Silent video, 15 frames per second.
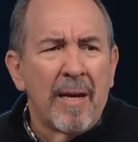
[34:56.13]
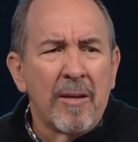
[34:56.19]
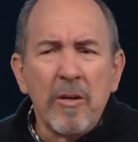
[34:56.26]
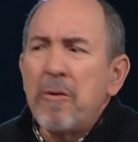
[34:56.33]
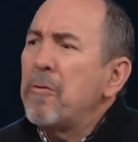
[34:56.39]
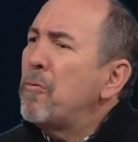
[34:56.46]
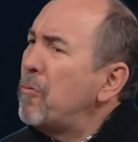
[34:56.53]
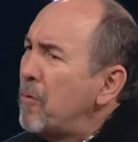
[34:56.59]

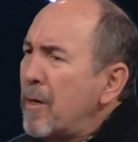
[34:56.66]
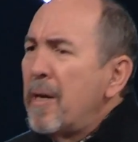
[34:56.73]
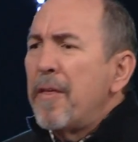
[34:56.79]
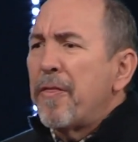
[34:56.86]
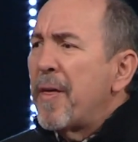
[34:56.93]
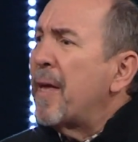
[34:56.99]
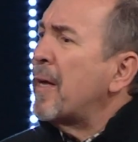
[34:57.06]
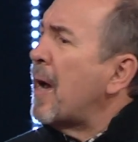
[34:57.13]
You really
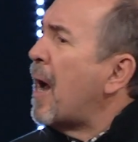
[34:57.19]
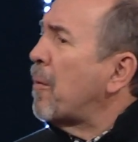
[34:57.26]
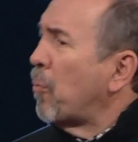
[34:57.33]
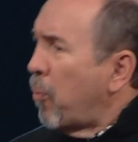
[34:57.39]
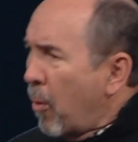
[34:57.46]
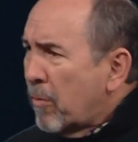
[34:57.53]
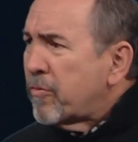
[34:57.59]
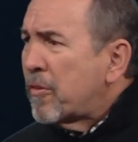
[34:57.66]
think
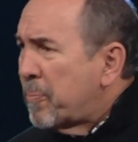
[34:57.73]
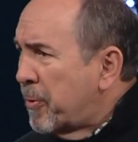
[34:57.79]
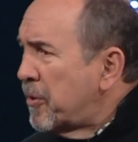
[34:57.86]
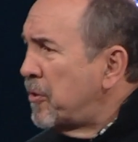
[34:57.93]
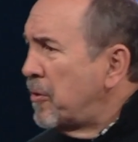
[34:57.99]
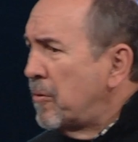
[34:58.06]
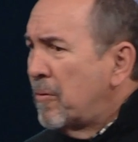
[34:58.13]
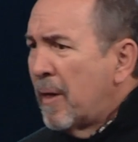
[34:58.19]
God wants to
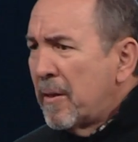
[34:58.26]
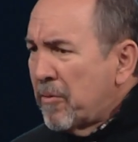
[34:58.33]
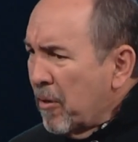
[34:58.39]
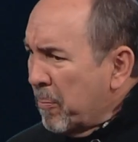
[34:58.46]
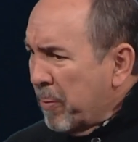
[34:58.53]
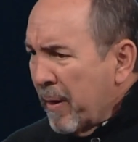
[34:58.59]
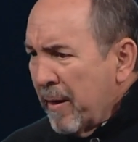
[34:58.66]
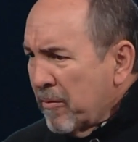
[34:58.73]
put you into a
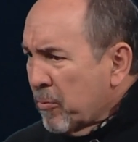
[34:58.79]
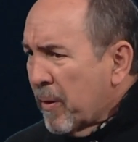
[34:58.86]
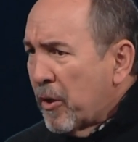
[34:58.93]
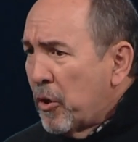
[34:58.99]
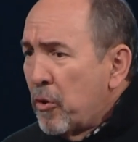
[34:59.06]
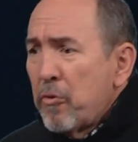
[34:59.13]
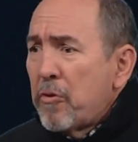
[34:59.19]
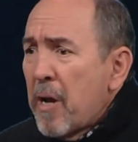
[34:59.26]
place where
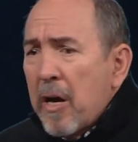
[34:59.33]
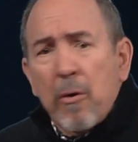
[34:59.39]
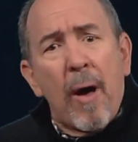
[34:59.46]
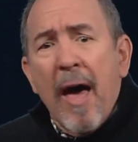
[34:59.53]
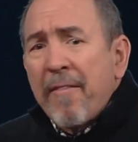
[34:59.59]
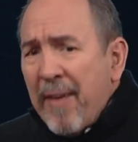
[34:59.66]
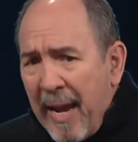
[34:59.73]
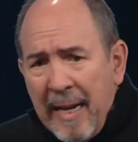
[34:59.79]
you're not going
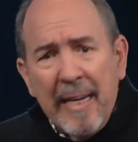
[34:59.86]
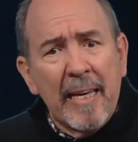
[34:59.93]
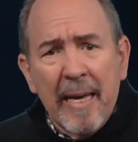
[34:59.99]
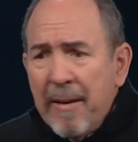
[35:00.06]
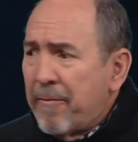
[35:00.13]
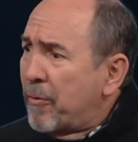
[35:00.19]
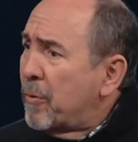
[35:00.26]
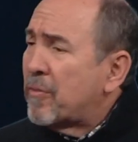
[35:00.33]
to have any
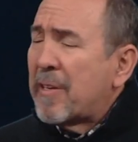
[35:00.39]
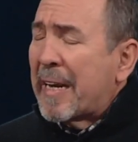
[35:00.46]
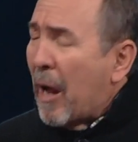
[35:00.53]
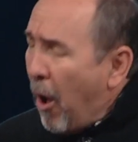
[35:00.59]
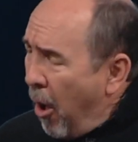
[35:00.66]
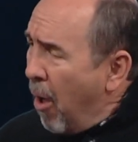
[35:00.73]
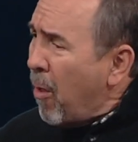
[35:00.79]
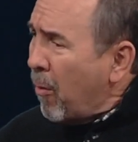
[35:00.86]
influence at
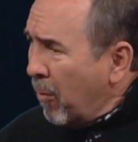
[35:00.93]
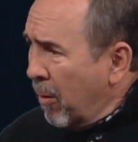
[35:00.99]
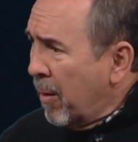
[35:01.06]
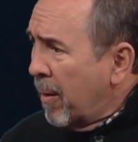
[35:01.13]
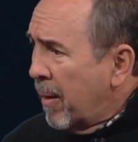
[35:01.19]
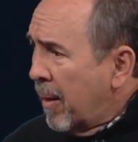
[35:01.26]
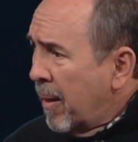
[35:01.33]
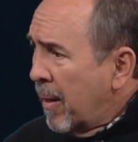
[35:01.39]

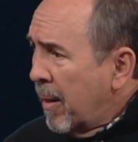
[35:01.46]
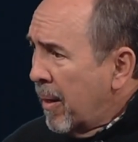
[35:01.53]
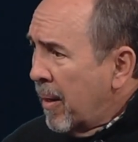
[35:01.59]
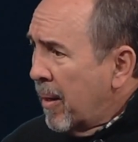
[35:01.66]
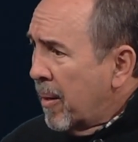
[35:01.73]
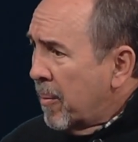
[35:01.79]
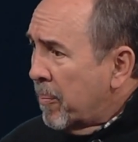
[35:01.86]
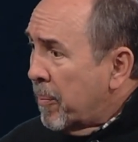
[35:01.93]
all?
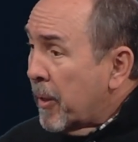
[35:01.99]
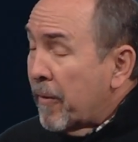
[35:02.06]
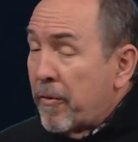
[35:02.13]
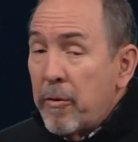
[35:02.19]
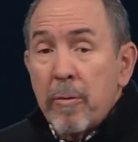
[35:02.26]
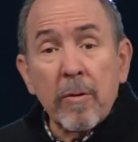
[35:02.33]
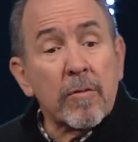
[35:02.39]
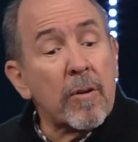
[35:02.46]
But if
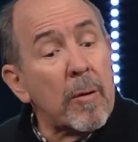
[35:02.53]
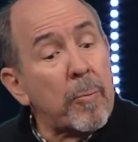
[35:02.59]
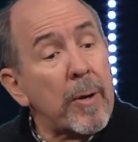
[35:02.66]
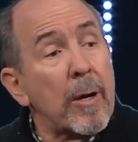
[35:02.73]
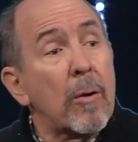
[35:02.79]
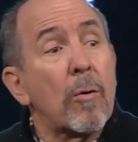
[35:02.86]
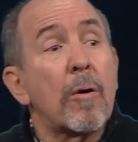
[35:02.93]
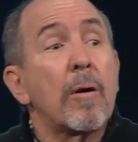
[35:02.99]
you were to start
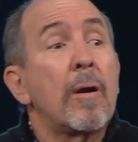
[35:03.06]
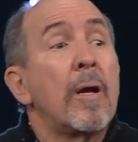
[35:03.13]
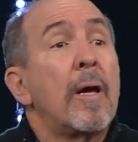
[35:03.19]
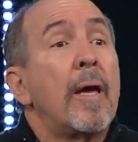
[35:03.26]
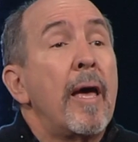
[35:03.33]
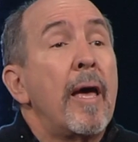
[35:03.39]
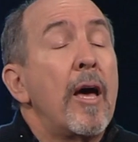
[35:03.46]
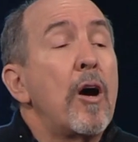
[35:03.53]
praying, Lord,
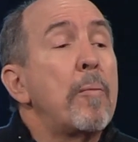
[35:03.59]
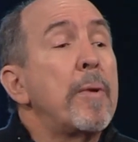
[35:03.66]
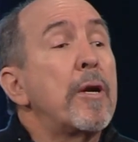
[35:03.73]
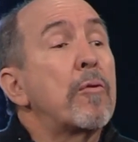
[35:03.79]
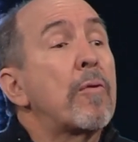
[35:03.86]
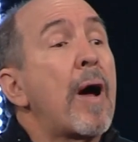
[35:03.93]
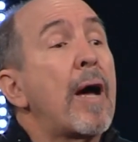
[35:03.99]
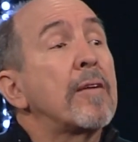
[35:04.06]
help me to
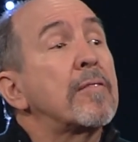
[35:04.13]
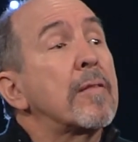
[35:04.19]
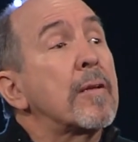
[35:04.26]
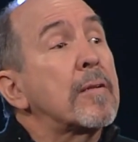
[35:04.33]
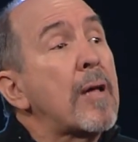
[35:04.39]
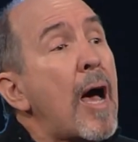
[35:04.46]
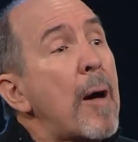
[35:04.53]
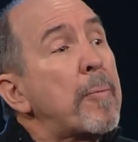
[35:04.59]
rise to the
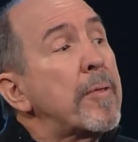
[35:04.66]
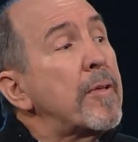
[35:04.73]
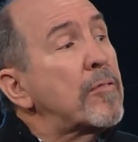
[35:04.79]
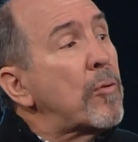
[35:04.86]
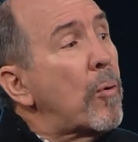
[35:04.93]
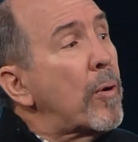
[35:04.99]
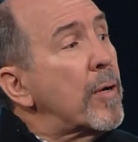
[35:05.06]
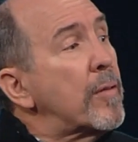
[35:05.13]
top of this
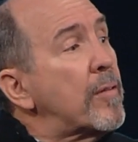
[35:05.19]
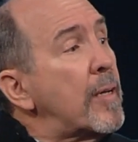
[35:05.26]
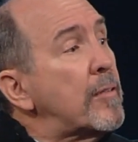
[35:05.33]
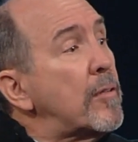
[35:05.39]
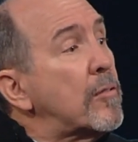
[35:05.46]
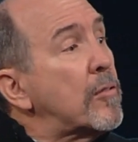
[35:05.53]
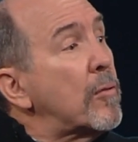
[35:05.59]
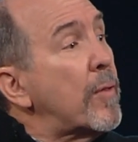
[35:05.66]

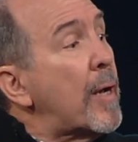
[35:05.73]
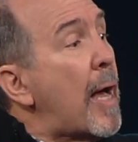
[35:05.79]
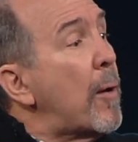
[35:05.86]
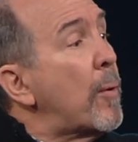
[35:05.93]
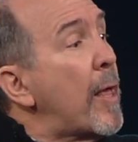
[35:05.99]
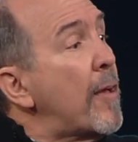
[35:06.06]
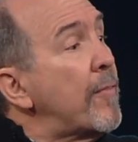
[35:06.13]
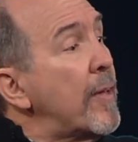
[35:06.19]
organization so that I
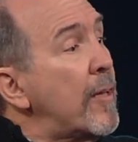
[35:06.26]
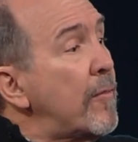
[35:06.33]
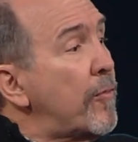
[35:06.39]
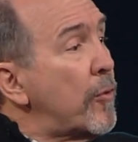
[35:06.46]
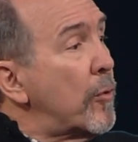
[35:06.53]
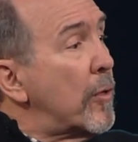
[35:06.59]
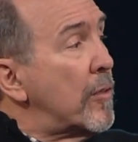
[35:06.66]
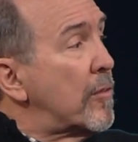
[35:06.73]
will have
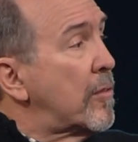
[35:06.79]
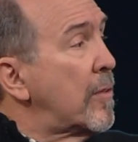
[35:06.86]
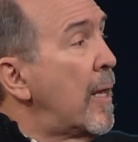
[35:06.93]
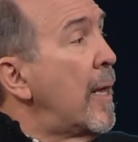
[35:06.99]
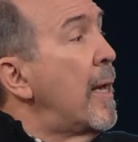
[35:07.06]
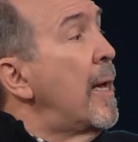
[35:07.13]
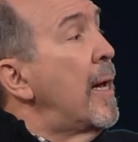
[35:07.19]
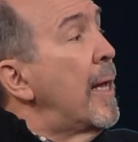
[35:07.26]
influence,
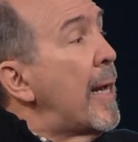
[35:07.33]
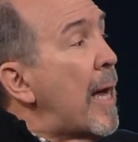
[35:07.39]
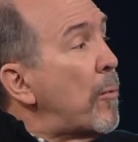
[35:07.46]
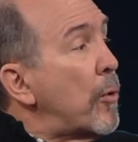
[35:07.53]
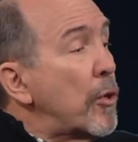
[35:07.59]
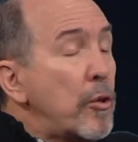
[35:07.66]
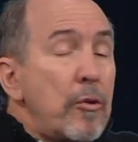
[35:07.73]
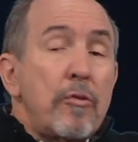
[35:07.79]
and I
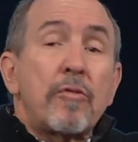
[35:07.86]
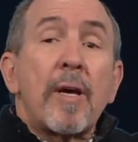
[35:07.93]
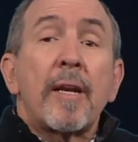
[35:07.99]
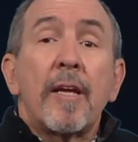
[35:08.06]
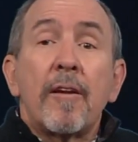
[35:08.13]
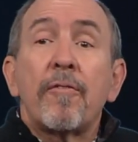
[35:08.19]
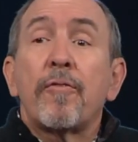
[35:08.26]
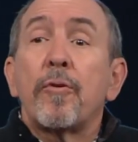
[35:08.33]
will use that
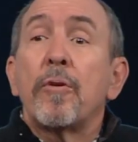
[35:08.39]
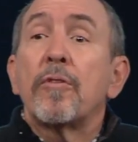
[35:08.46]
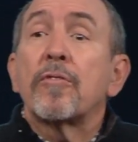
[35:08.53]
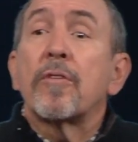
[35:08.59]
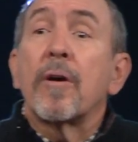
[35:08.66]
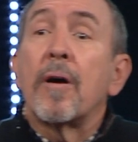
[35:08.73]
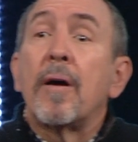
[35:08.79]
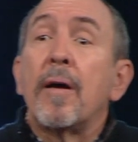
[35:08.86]
influence
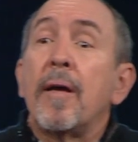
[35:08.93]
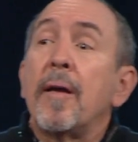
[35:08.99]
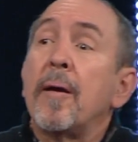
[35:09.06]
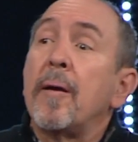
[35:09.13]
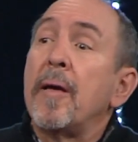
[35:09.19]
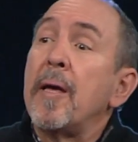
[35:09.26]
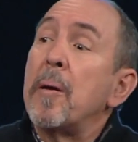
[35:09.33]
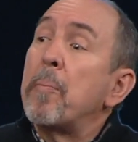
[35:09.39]
to
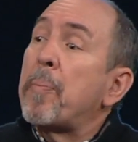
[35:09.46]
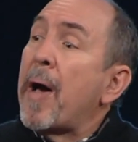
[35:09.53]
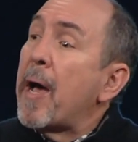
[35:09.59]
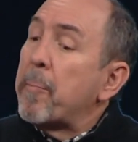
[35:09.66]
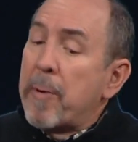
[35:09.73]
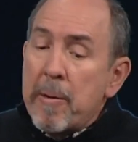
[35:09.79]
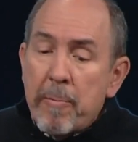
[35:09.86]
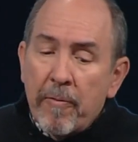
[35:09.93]

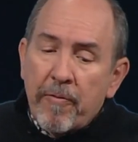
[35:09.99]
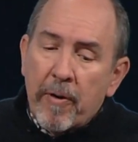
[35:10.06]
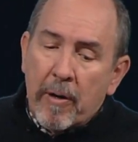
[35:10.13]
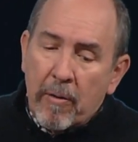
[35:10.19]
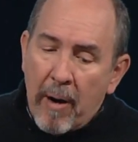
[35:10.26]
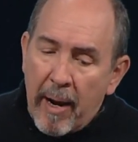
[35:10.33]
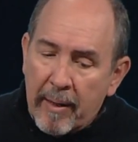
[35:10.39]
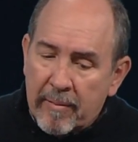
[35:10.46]
impact people for
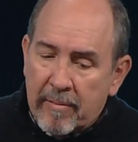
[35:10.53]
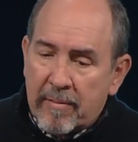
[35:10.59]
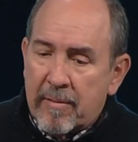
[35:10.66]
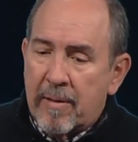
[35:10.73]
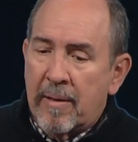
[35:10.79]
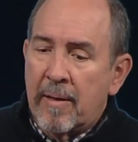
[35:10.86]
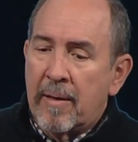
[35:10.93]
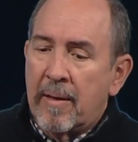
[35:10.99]

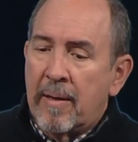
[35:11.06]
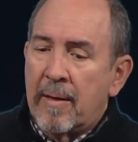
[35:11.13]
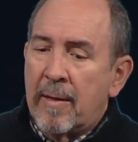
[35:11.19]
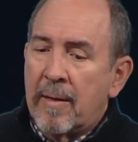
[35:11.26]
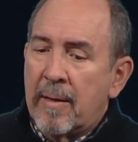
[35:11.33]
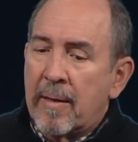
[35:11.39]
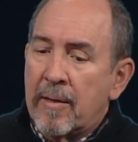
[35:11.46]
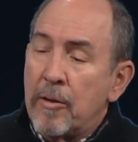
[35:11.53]
Christ.
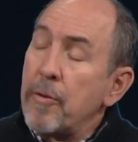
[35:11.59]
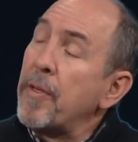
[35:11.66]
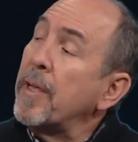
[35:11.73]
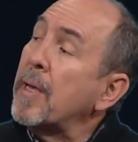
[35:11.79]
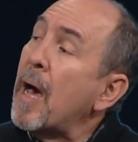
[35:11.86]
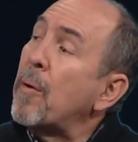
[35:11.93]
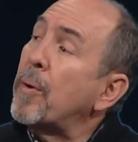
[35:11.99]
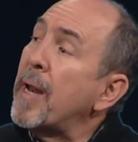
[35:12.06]
You
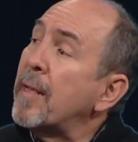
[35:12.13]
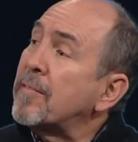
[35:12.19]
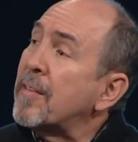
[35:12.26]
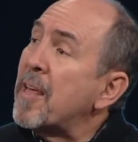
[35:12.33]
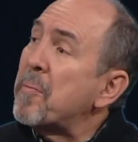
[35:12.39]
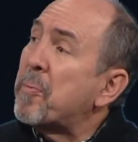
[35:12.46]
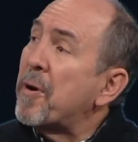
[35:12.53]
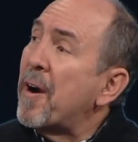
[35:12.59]
think God would answer
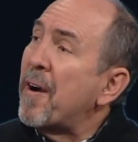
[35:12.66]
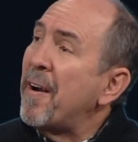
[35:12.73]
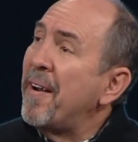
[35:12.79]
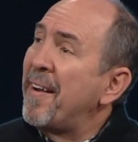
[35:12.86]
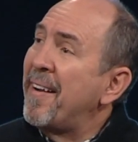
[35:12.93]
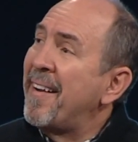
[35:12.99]
that prayer?